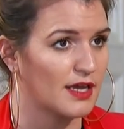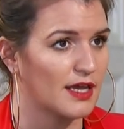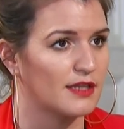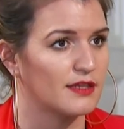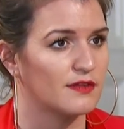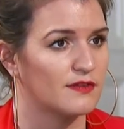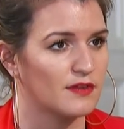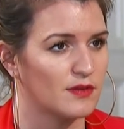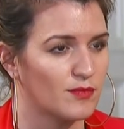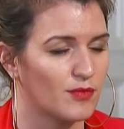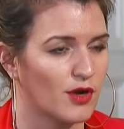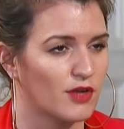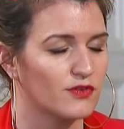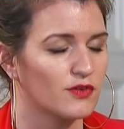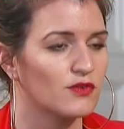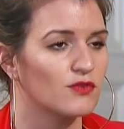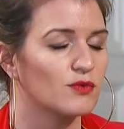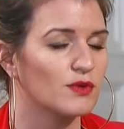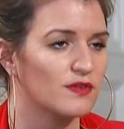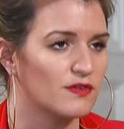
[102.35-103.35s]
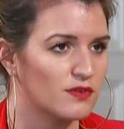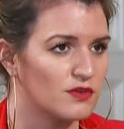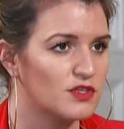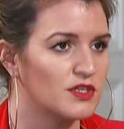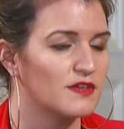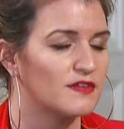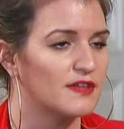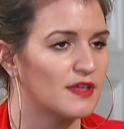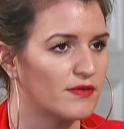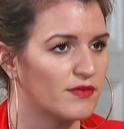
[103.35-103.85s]
And it's important with the
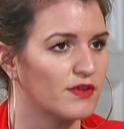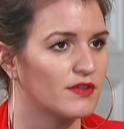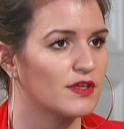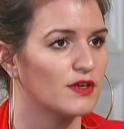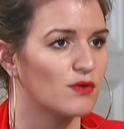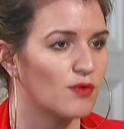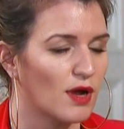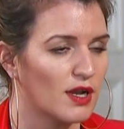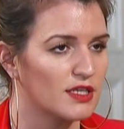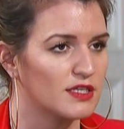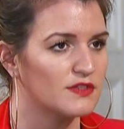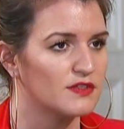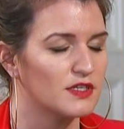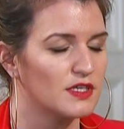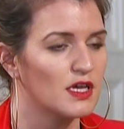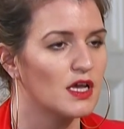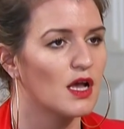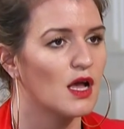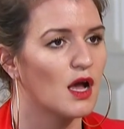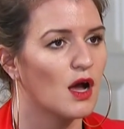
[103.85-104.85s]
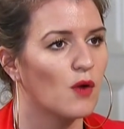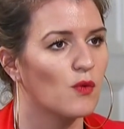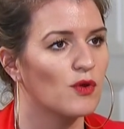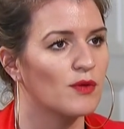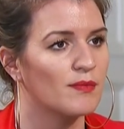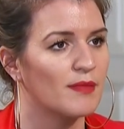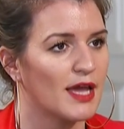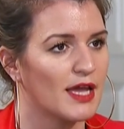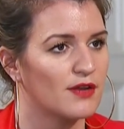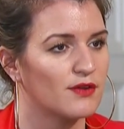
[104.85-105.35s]
G7 equality,
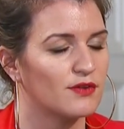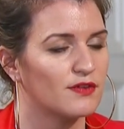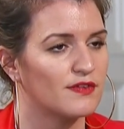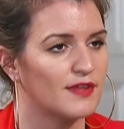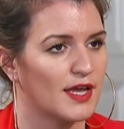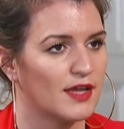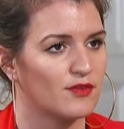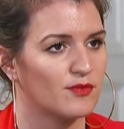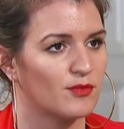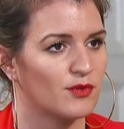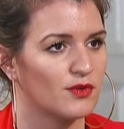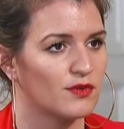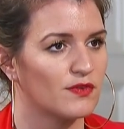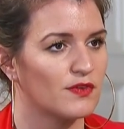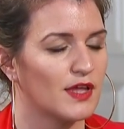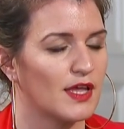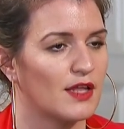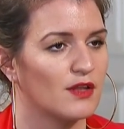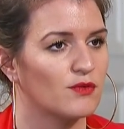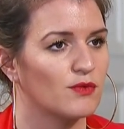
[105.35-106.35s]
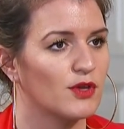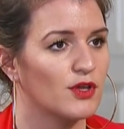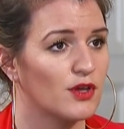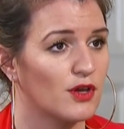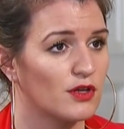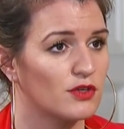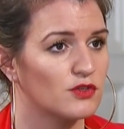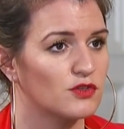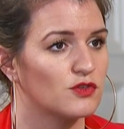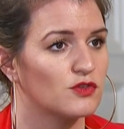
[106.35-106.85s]
we made a statement and
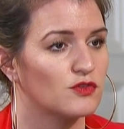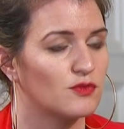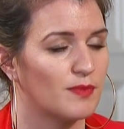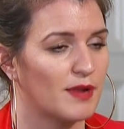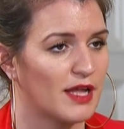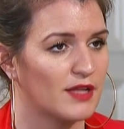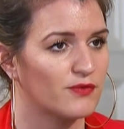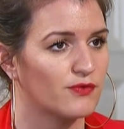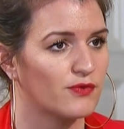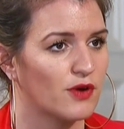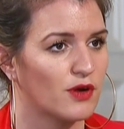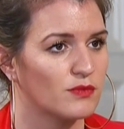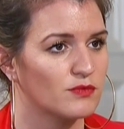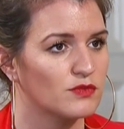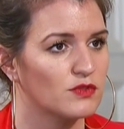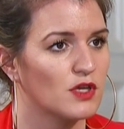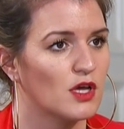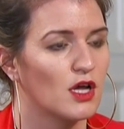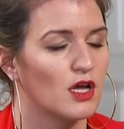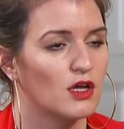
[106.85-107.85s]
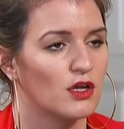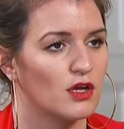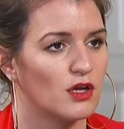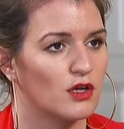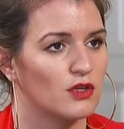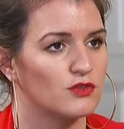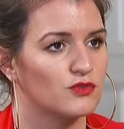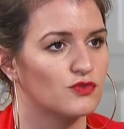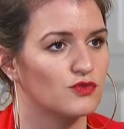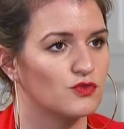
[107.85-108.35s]
we urge the platforms
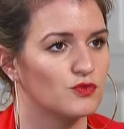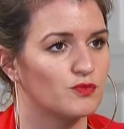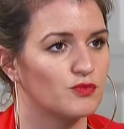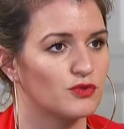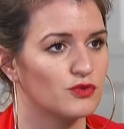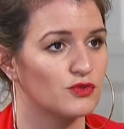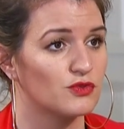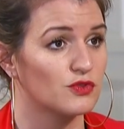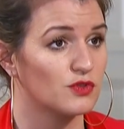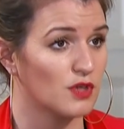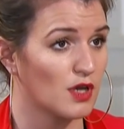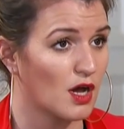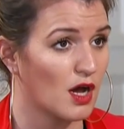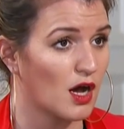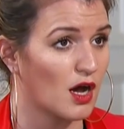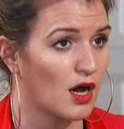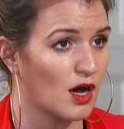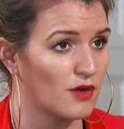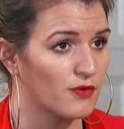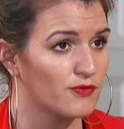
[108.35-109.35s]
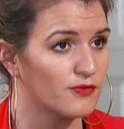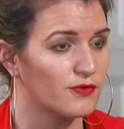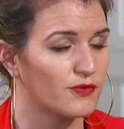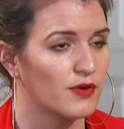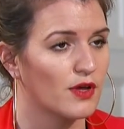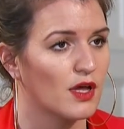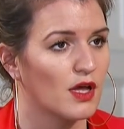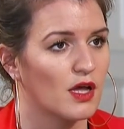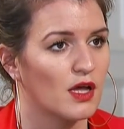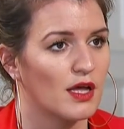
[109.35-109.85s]
uh, to put
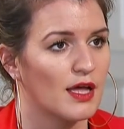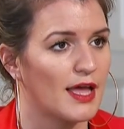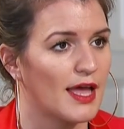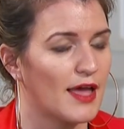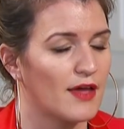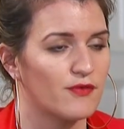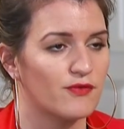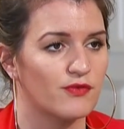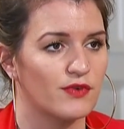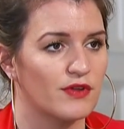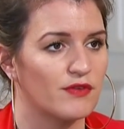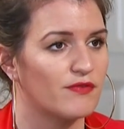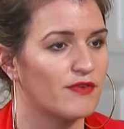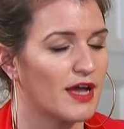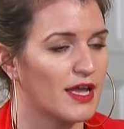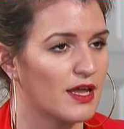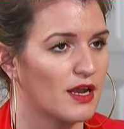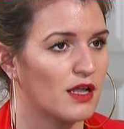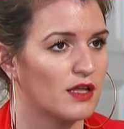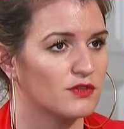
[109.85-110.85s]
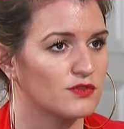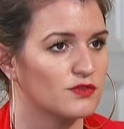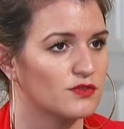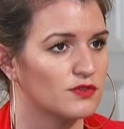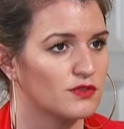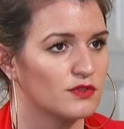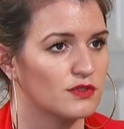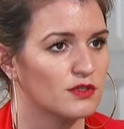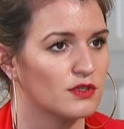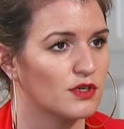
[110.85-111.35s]
off every
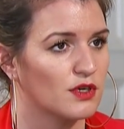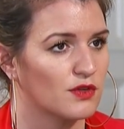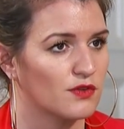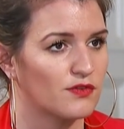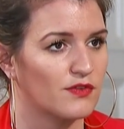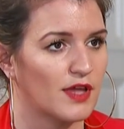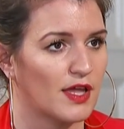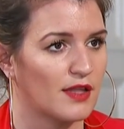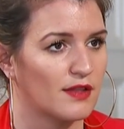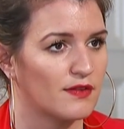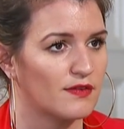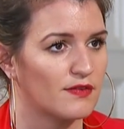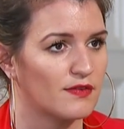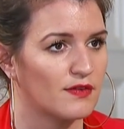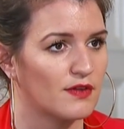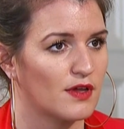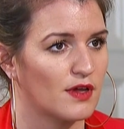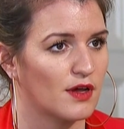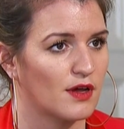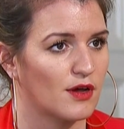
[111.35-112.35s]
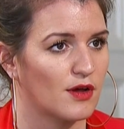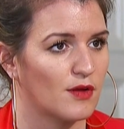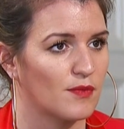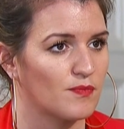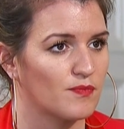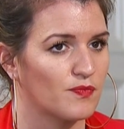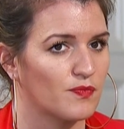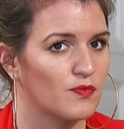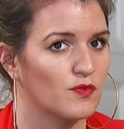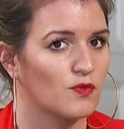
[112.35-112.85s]
violent content.
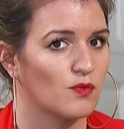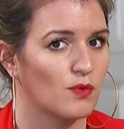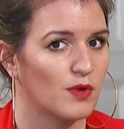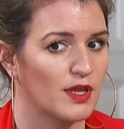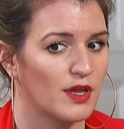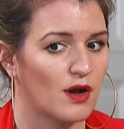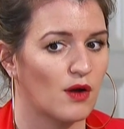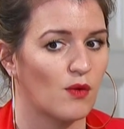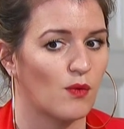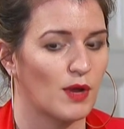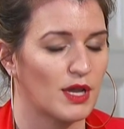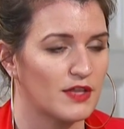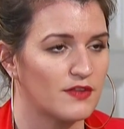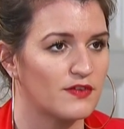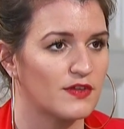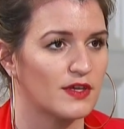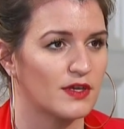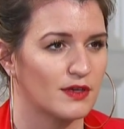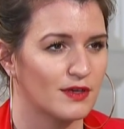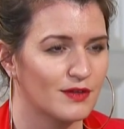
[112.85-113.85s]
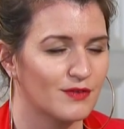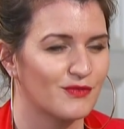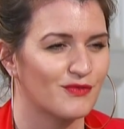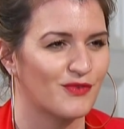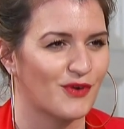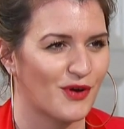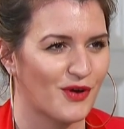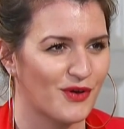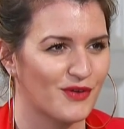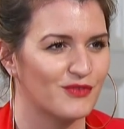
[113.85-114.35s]
Um, we are waiting
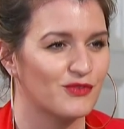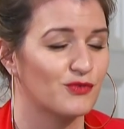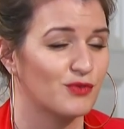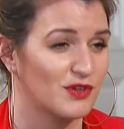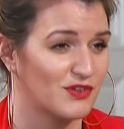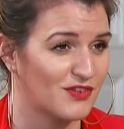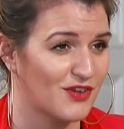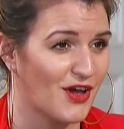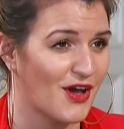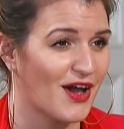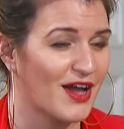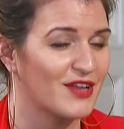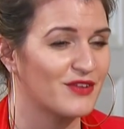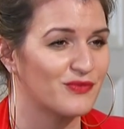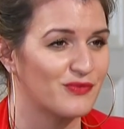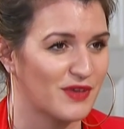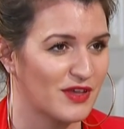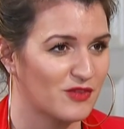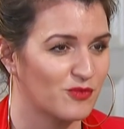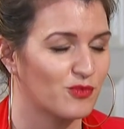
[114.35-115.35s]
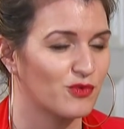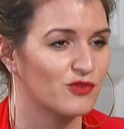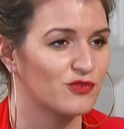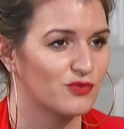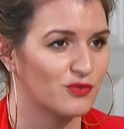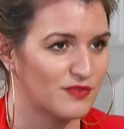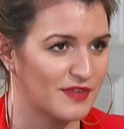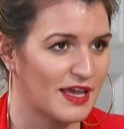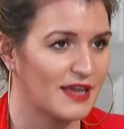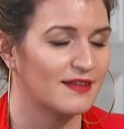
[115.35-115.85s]
for Twitter and Facebook
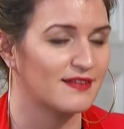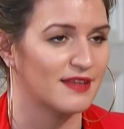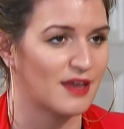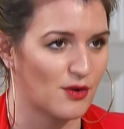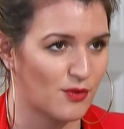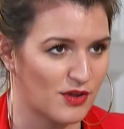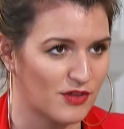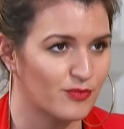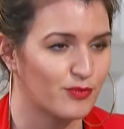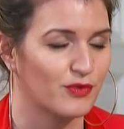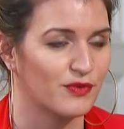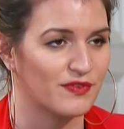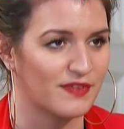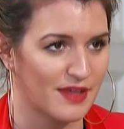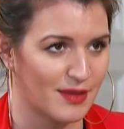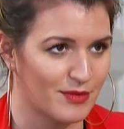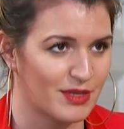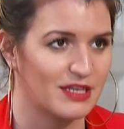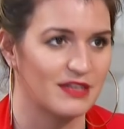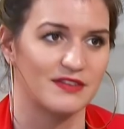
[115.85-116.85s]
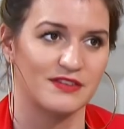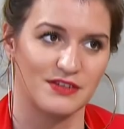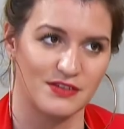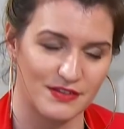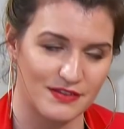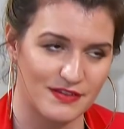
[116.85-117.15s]
to take their responsibilities